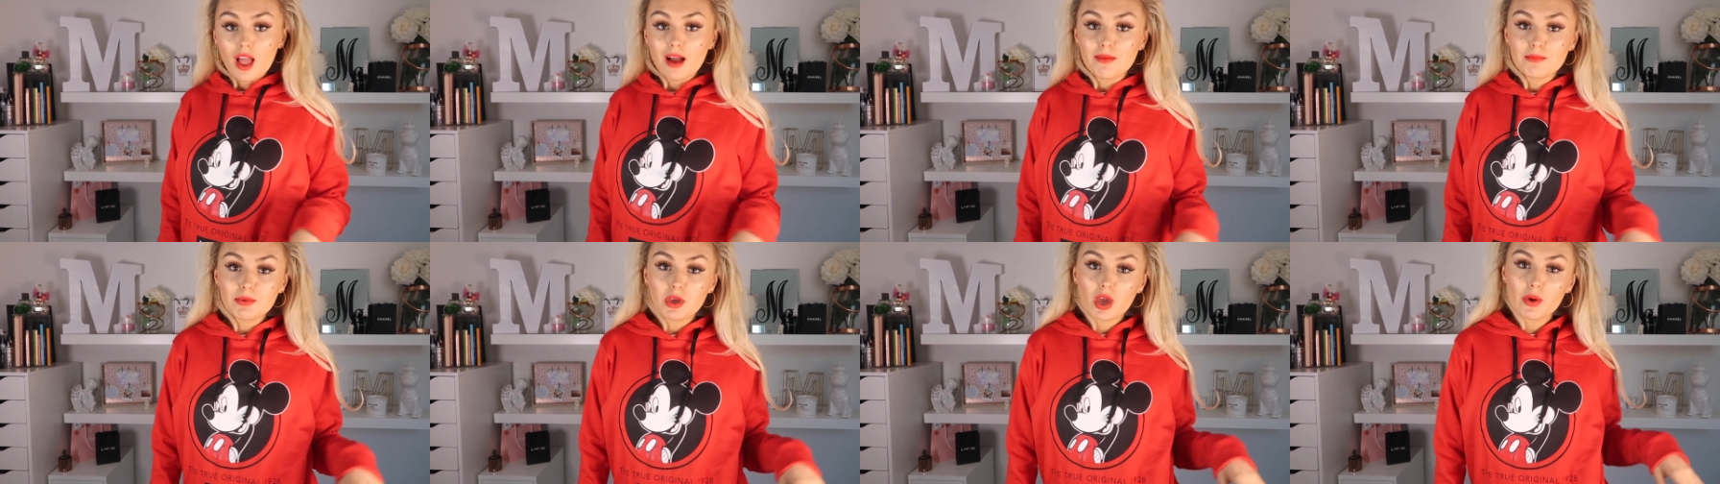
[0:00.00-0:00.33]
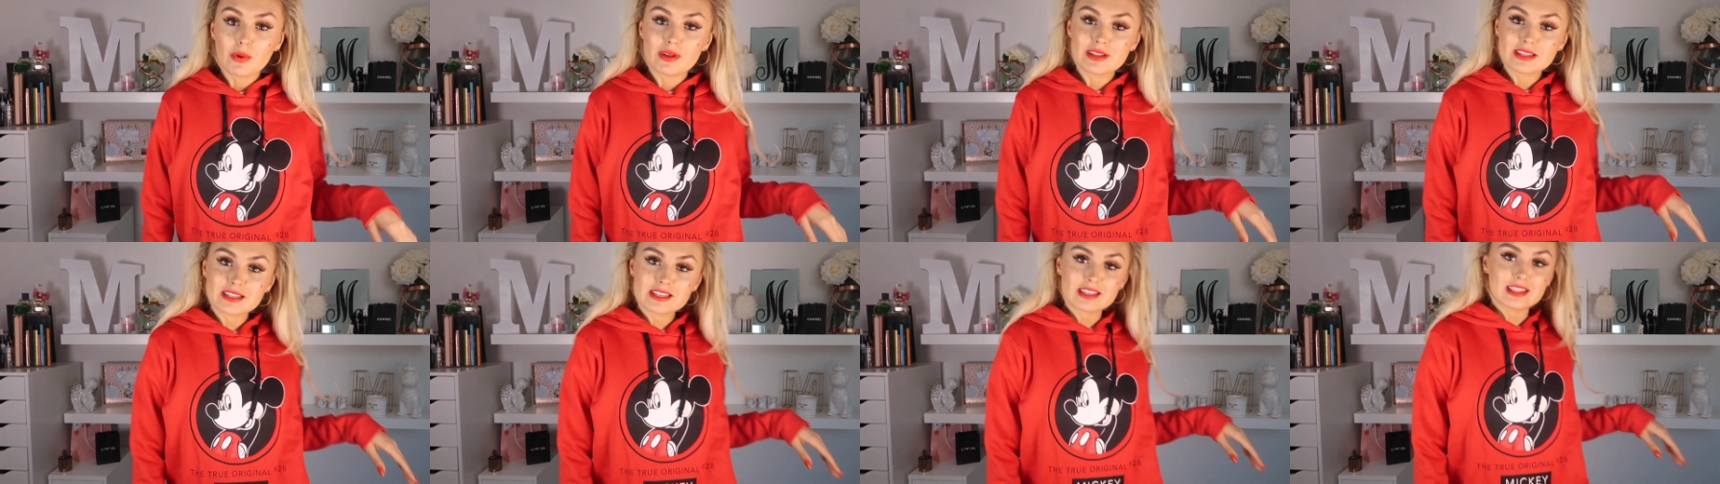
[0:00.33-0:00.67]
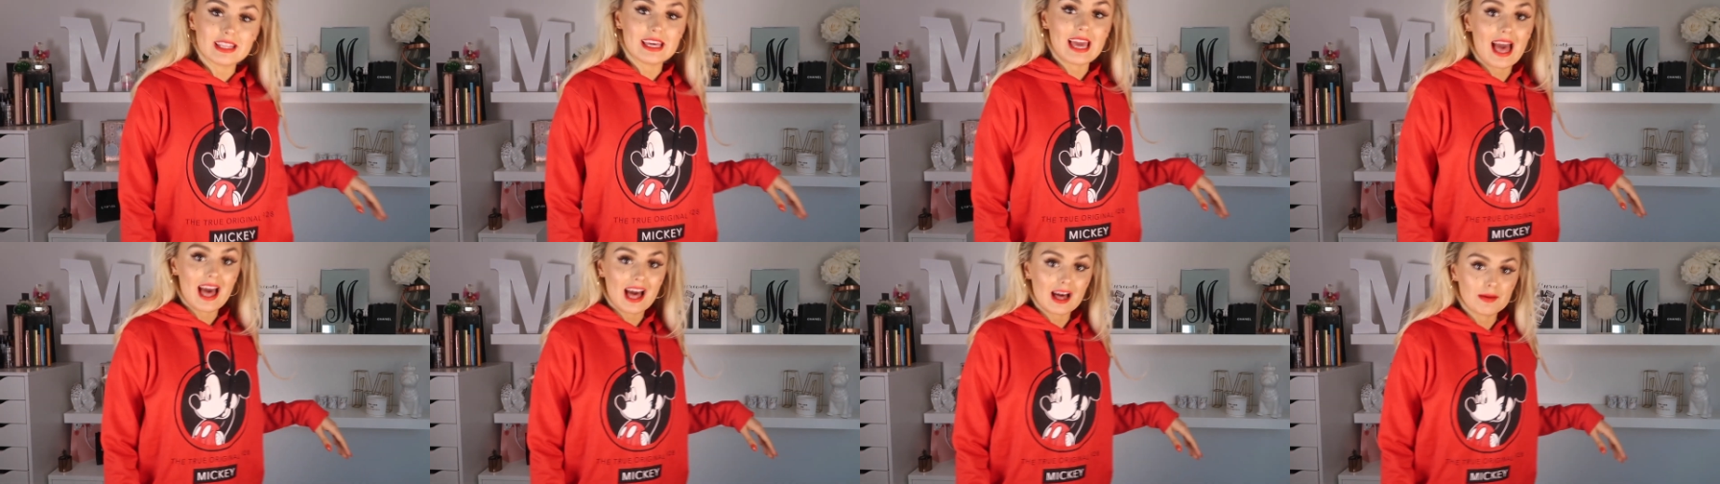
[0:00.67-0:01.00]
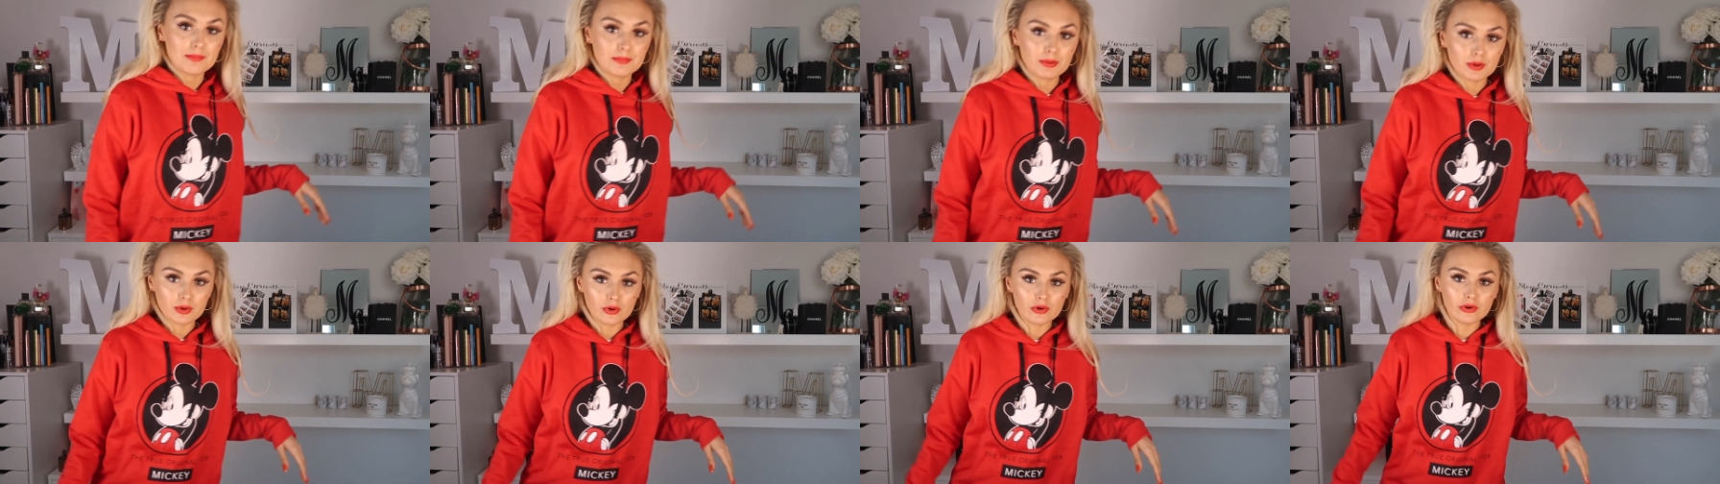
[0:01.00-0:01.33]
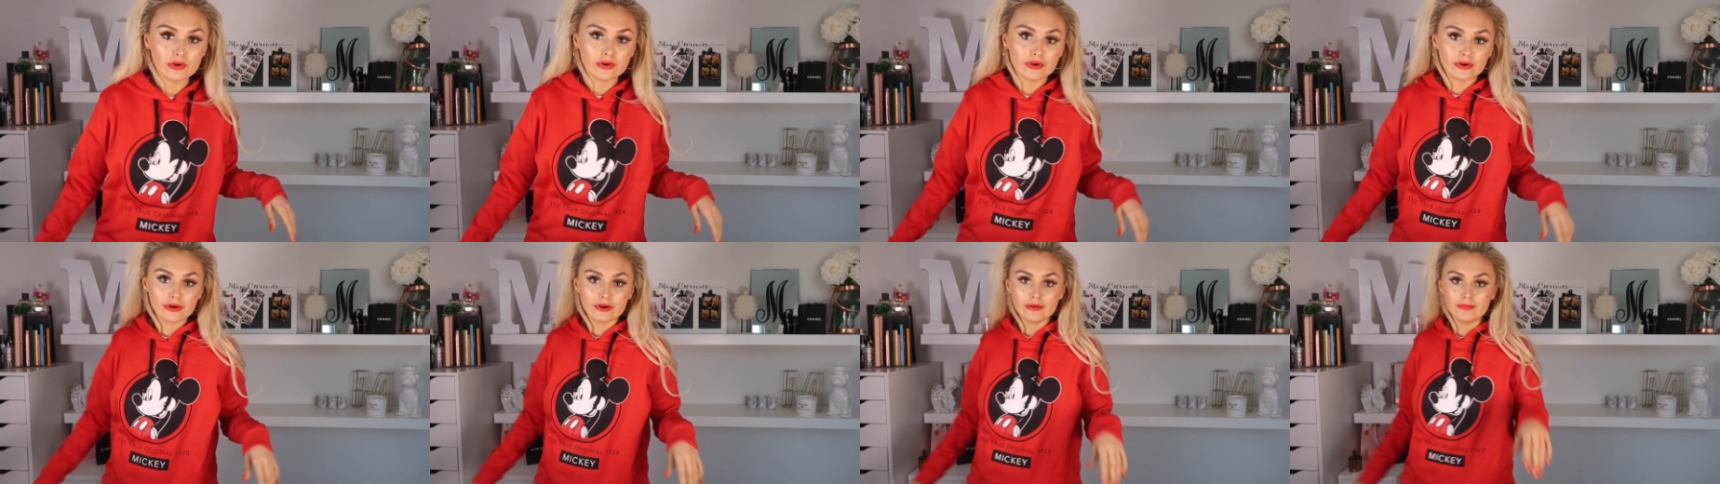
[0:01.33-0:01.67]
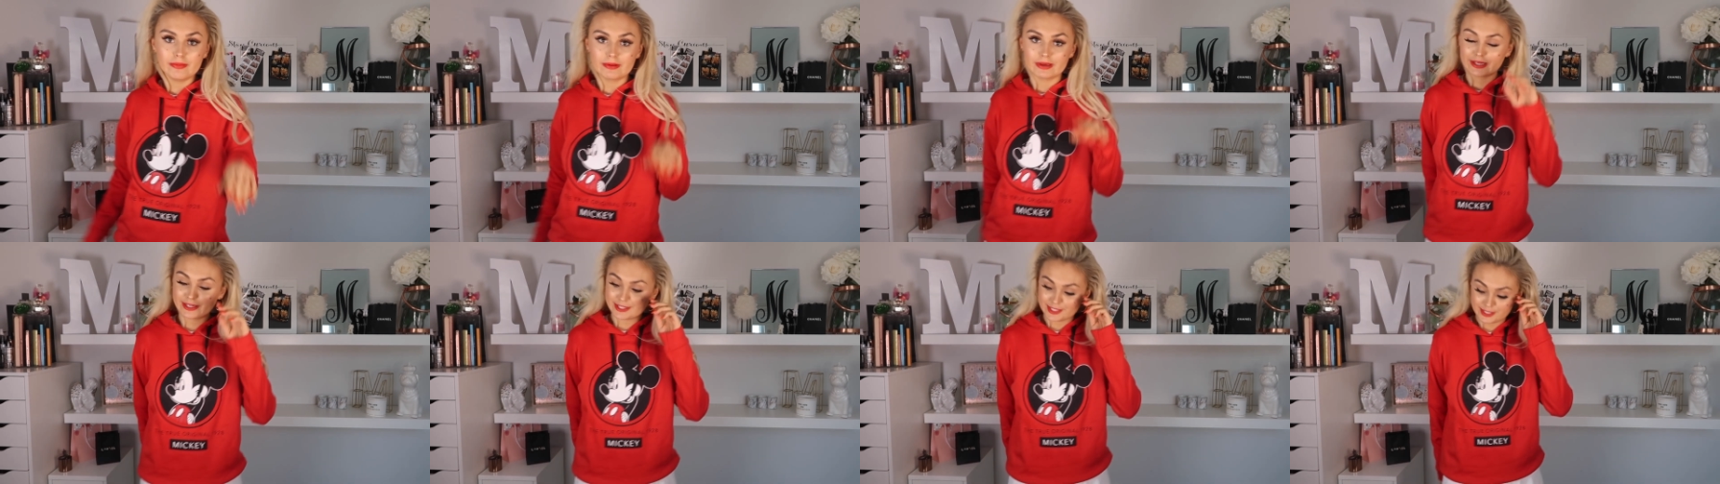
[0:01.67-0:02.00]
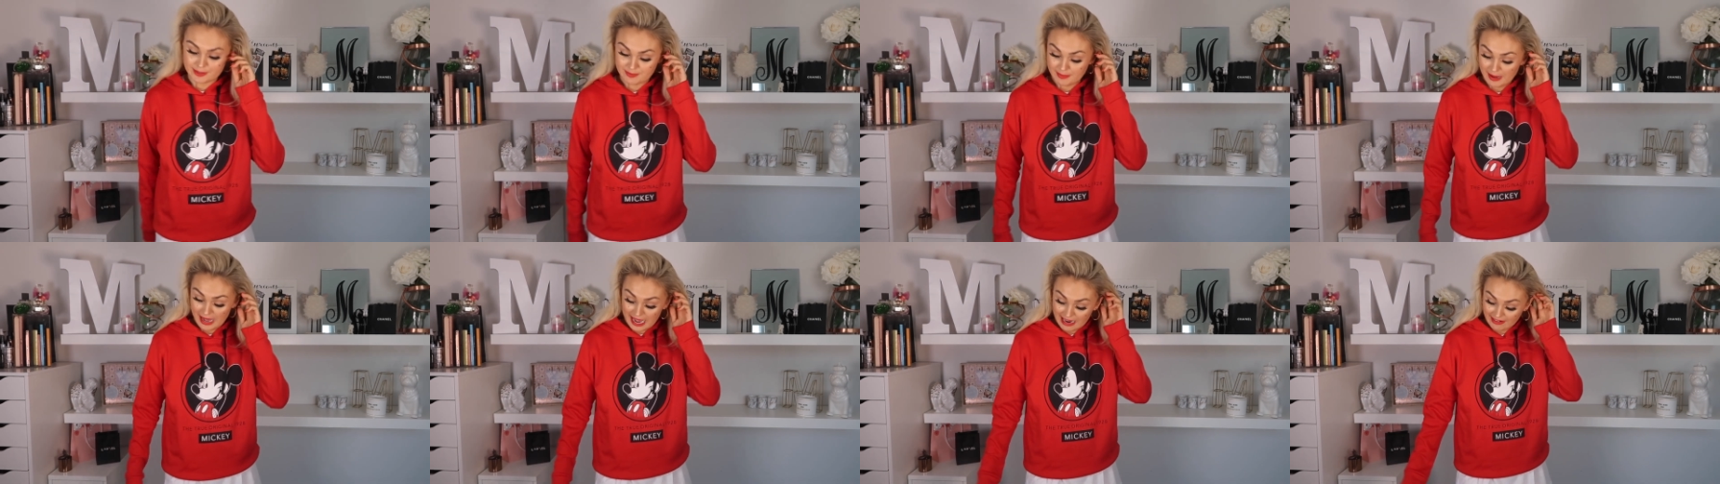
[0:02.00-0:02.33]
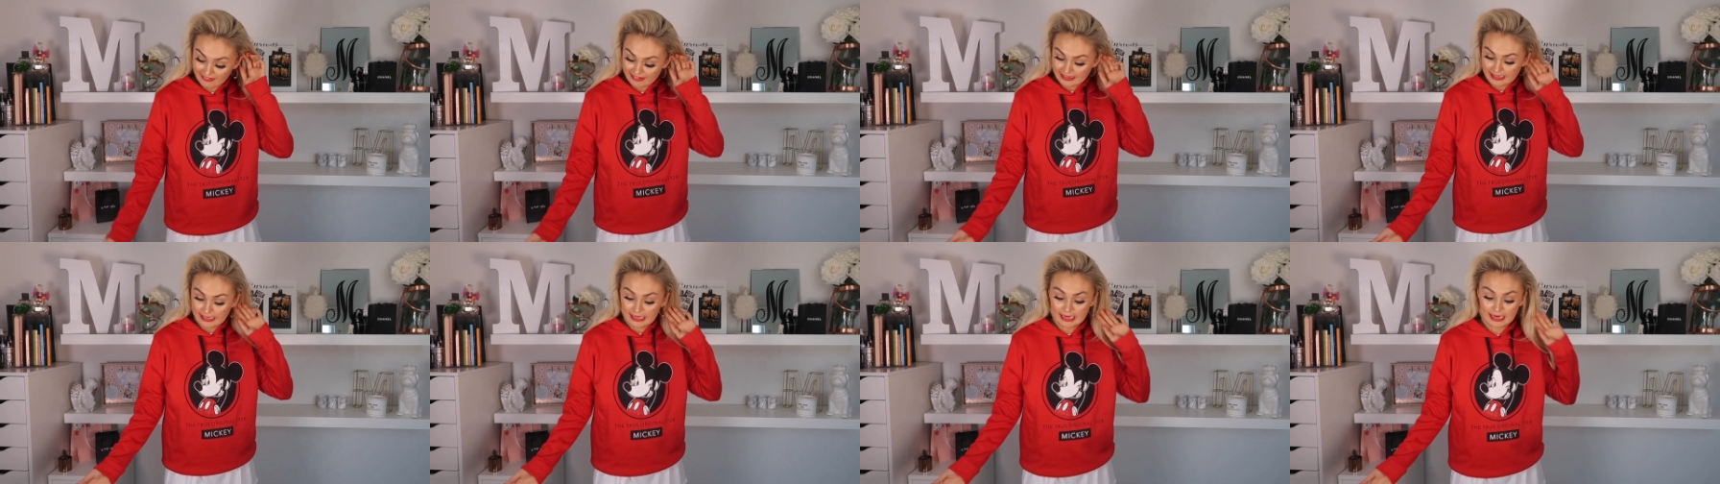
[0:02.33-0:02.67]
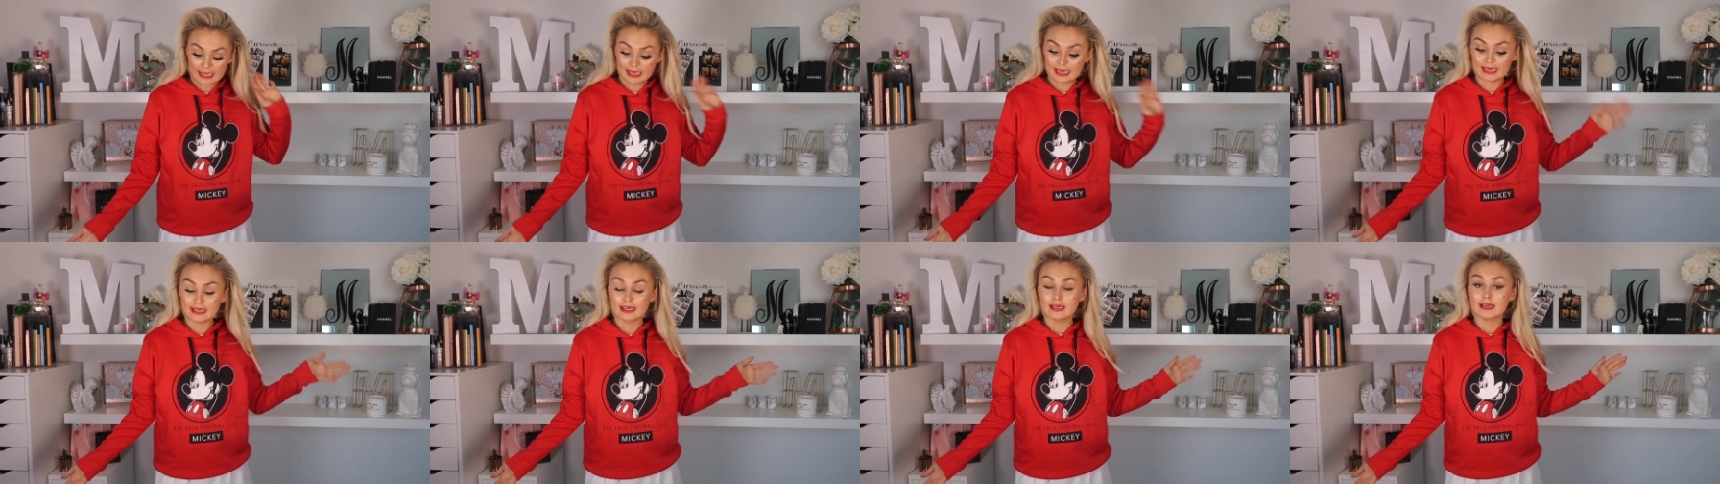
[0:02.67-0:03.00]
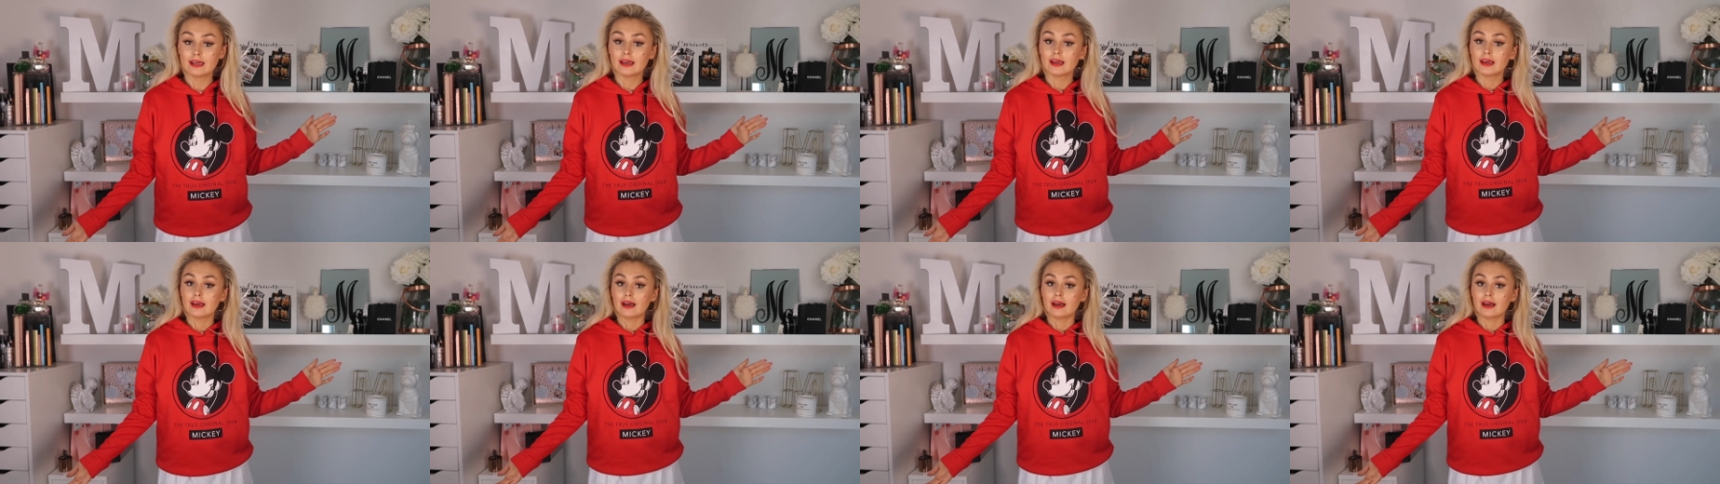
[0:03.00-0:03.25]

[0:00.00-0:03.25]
I'm going to the airport because apparently